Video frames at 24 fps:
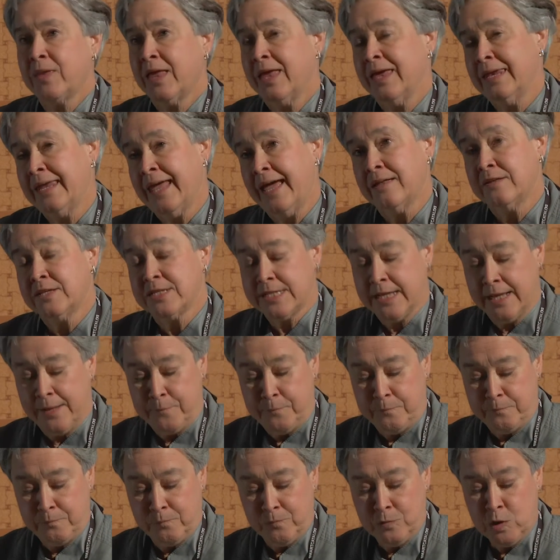And as
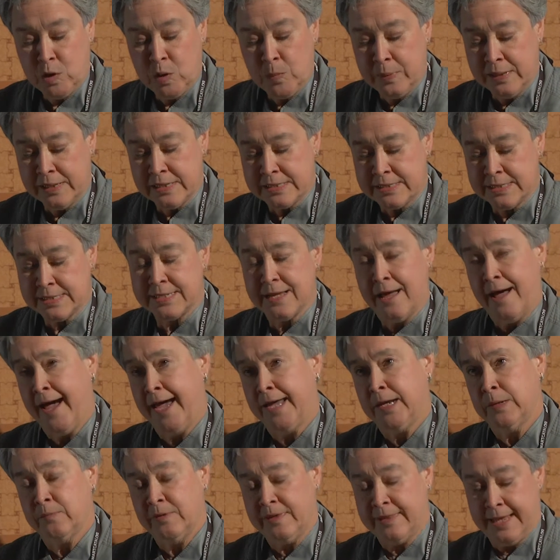a new business
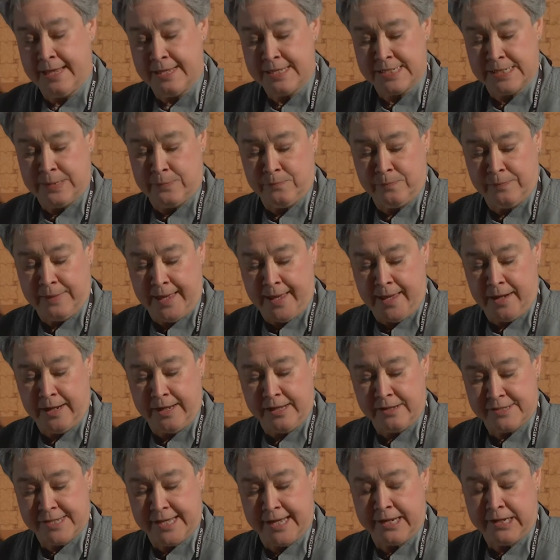item in that
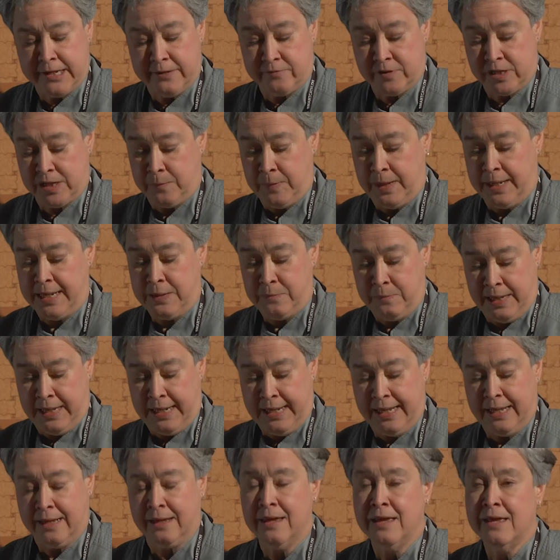executive committee
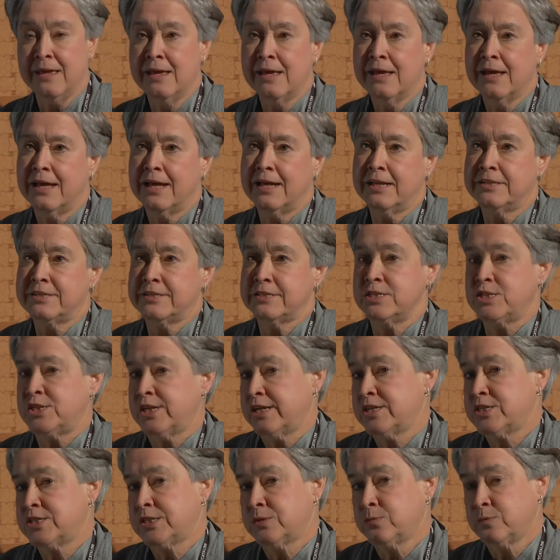meeting, a
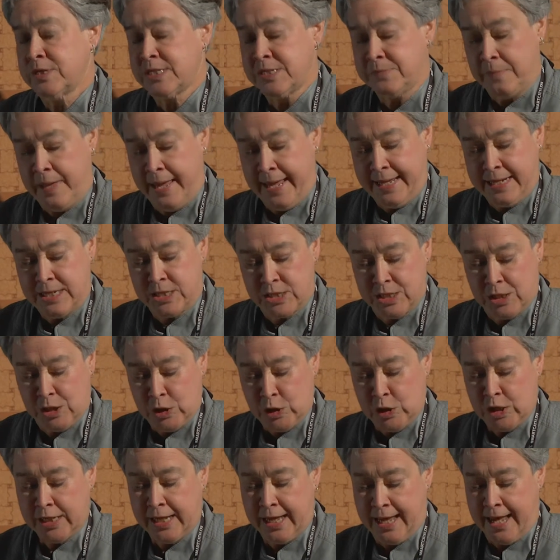suggestion was made to
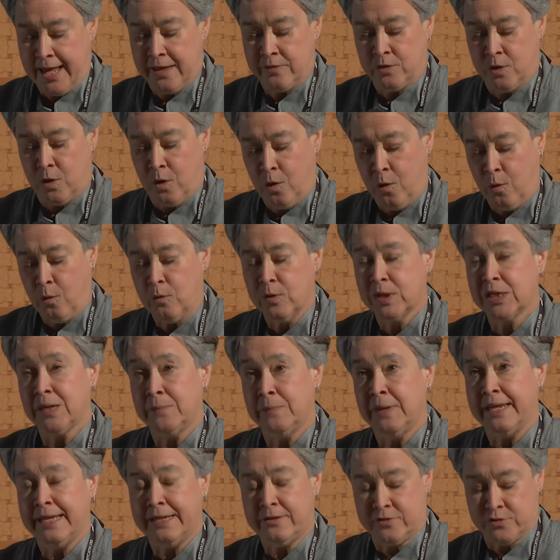look at the whole
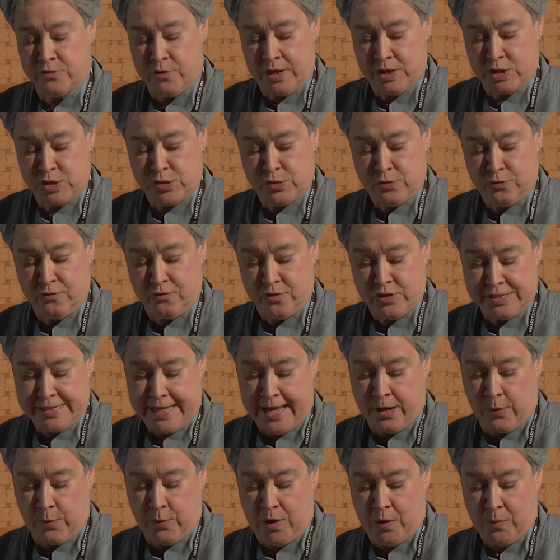committee structure for
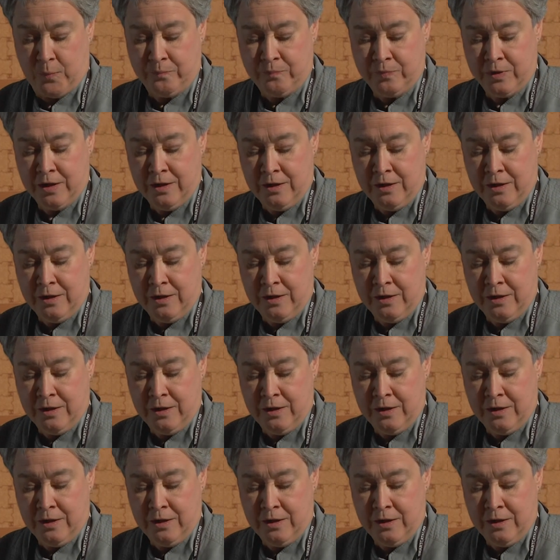SACRAO.